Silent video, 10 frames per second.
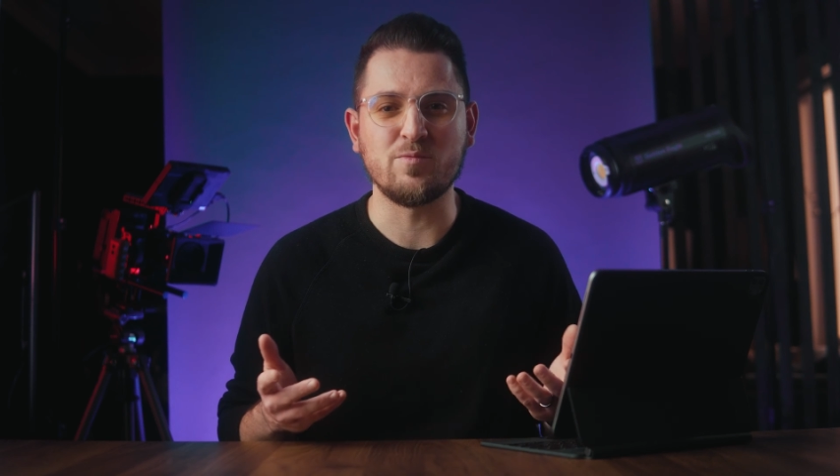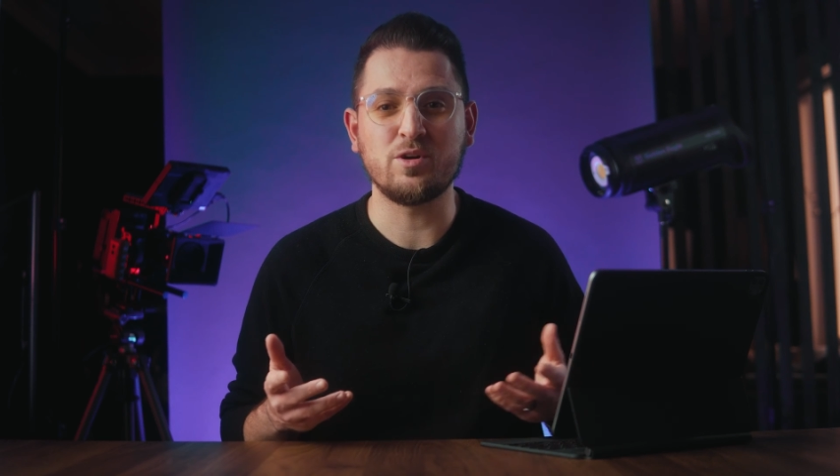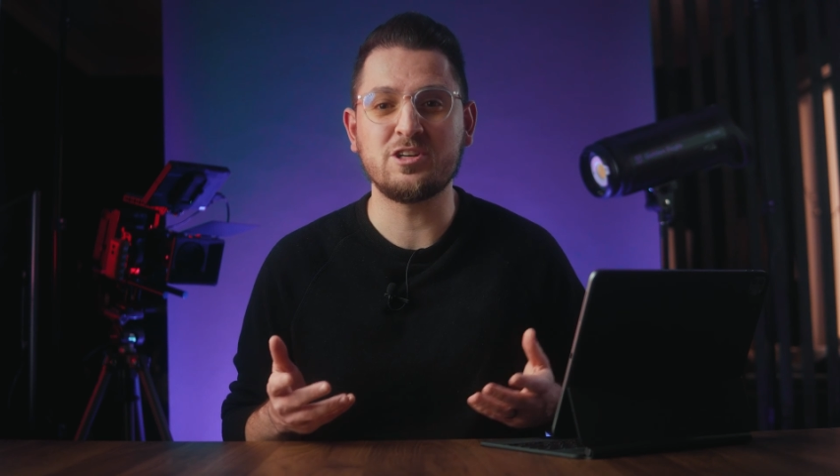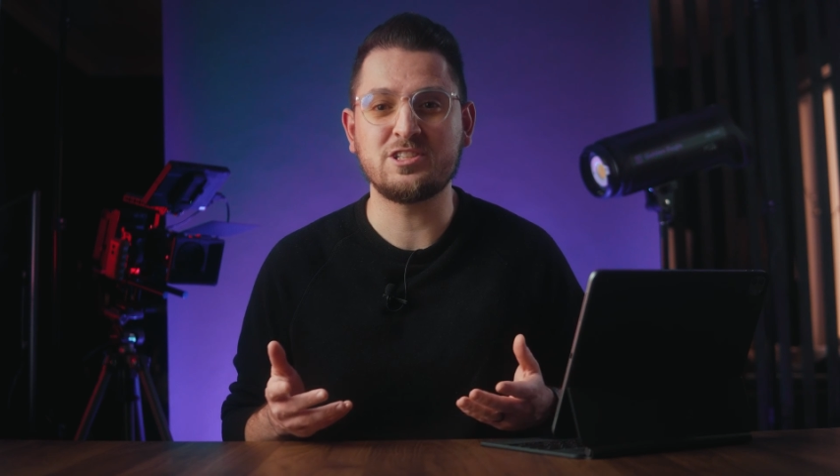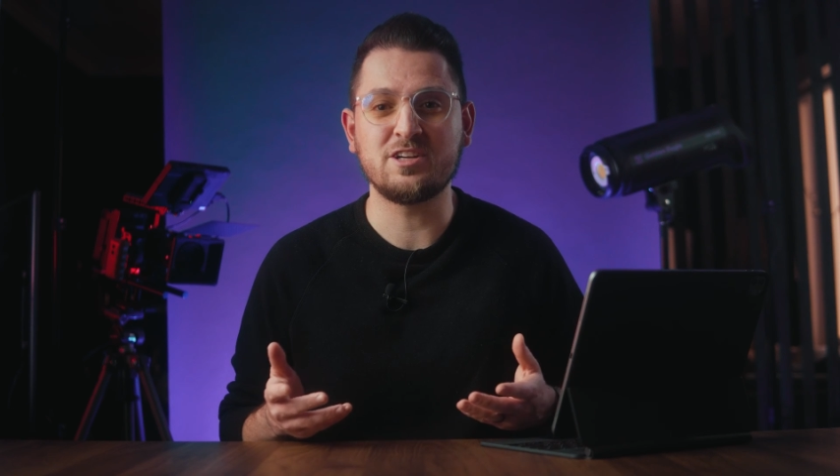from
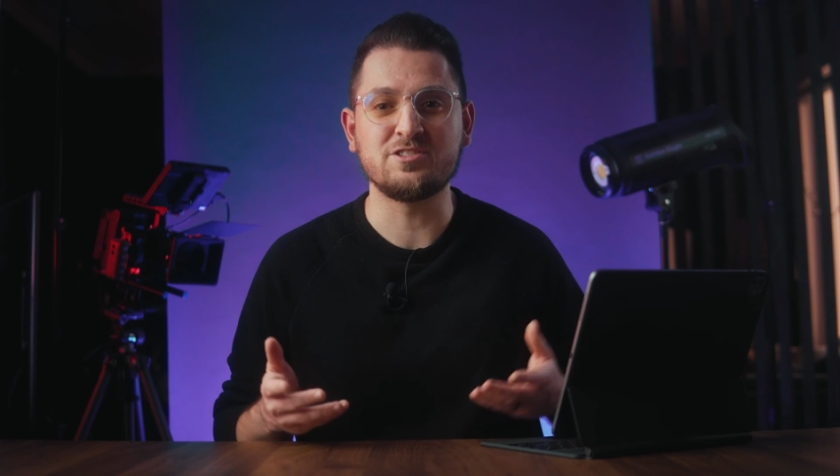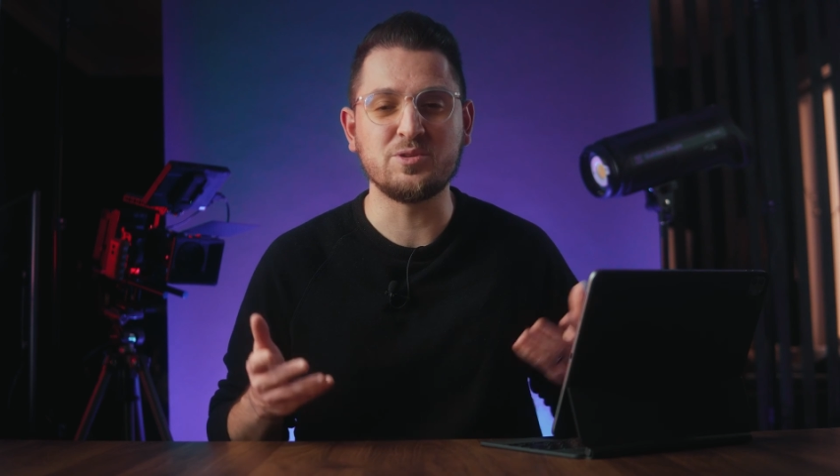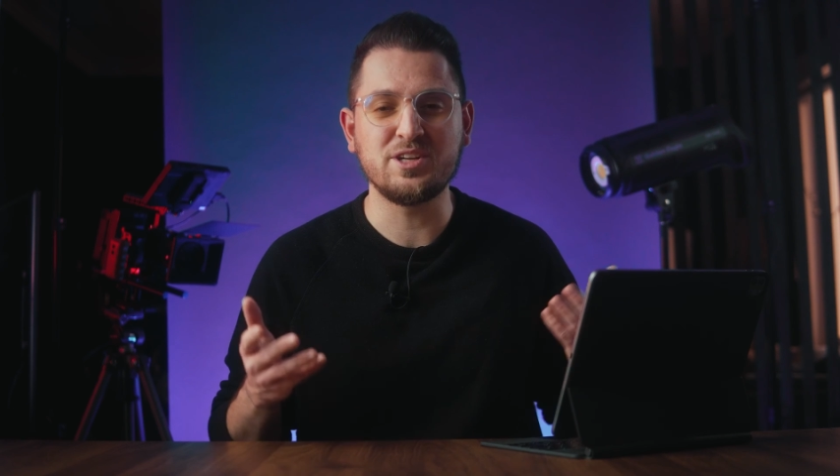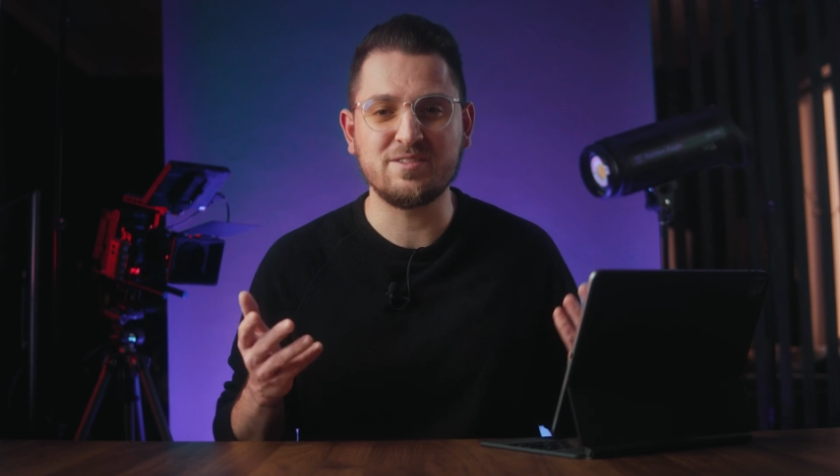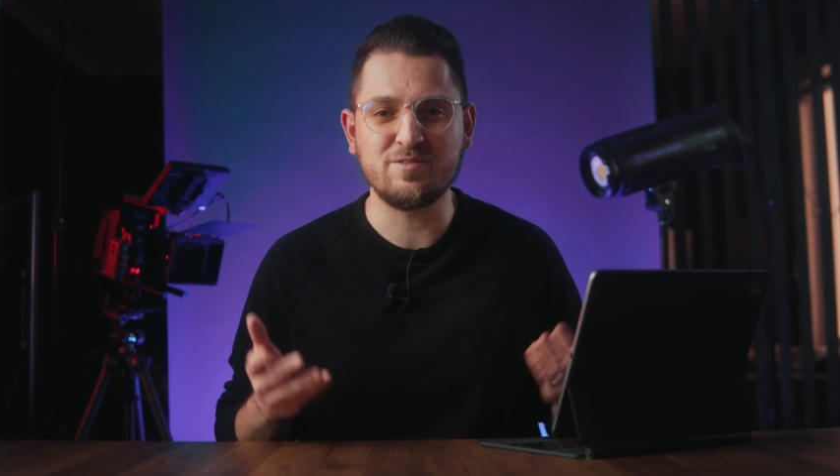Wondershare's
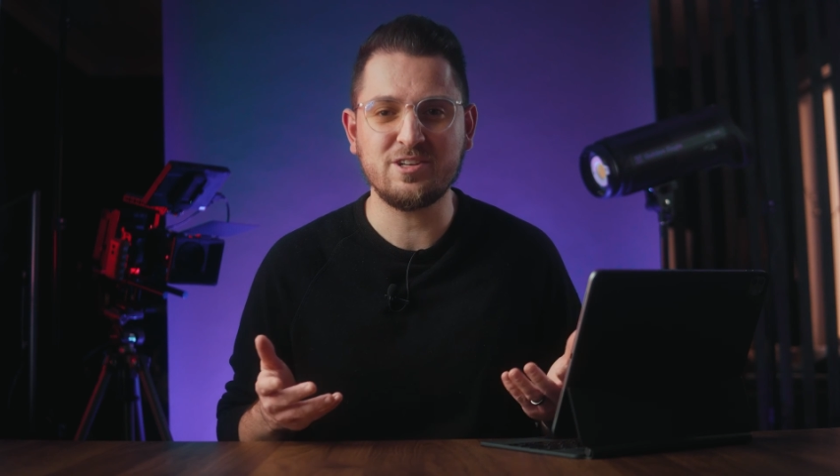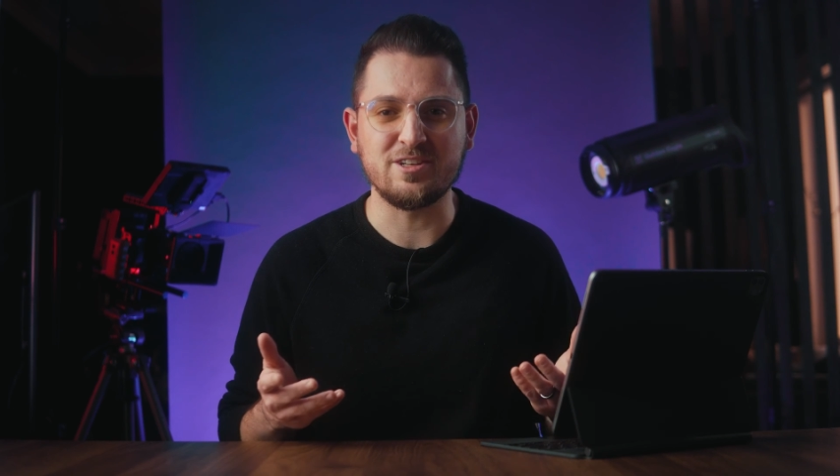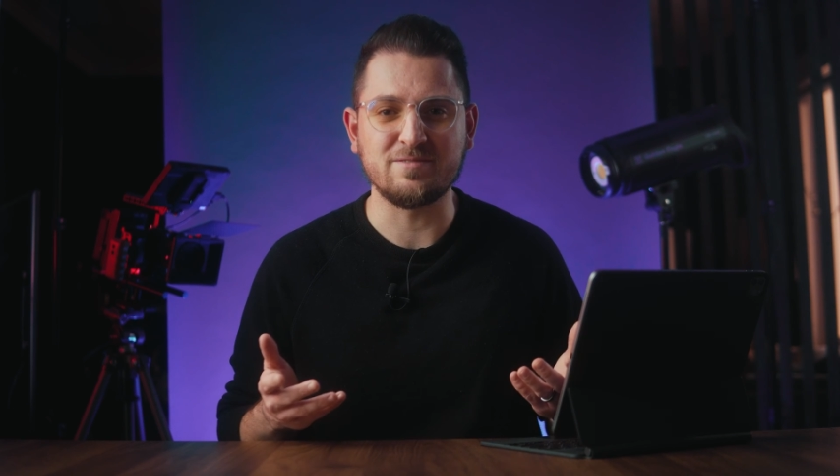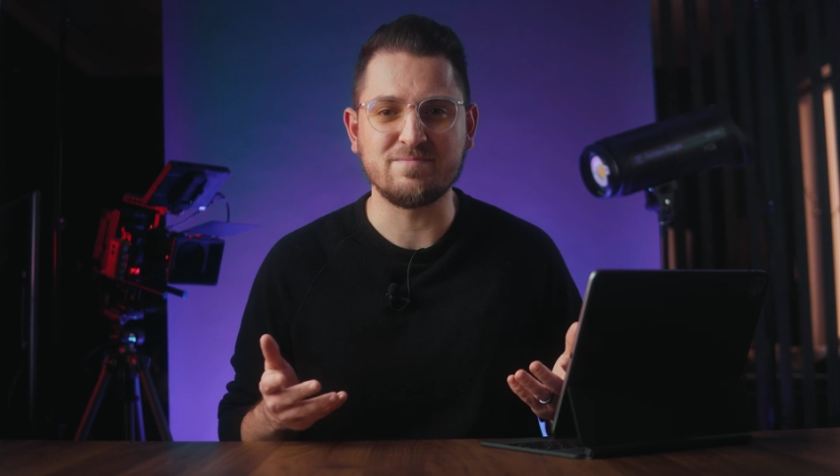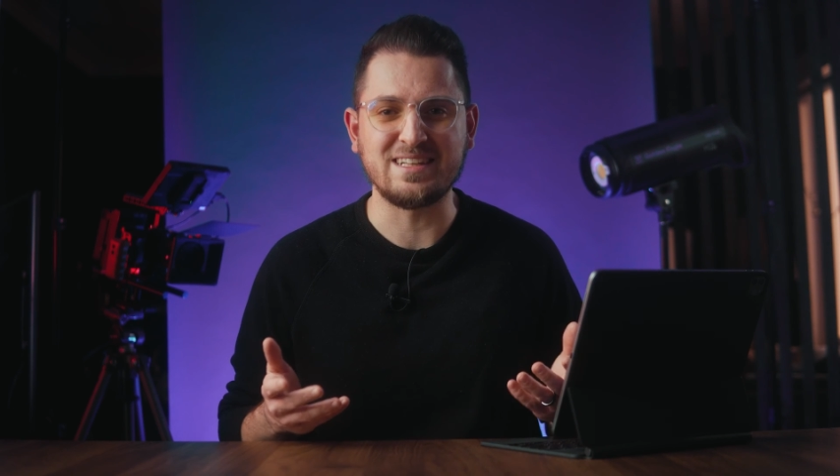
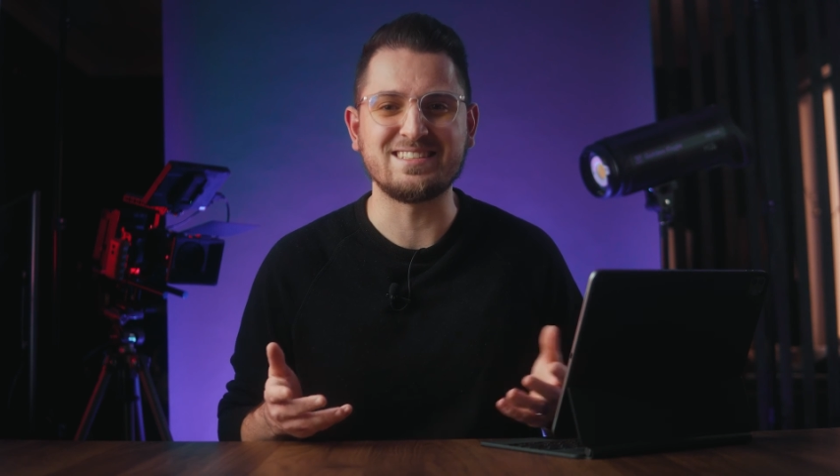UniConverter,